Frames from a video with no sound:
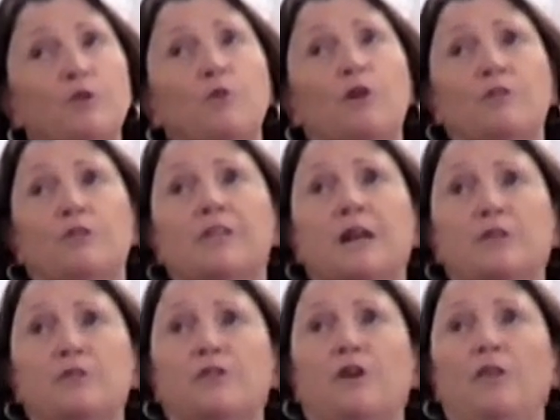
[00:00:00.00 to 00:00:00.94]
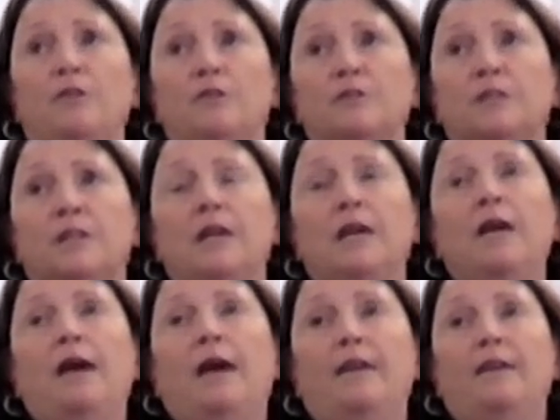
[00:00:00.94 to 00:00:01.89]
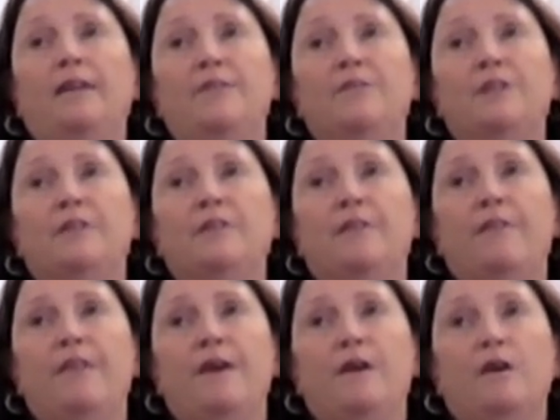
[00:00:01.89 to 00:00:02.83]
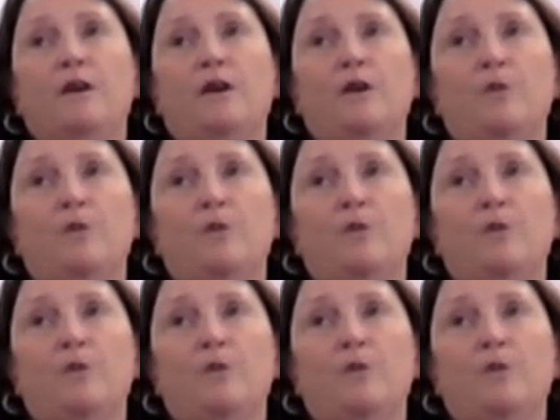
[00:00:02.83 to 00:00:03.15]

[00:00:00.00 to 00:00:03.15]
$200,000, and given the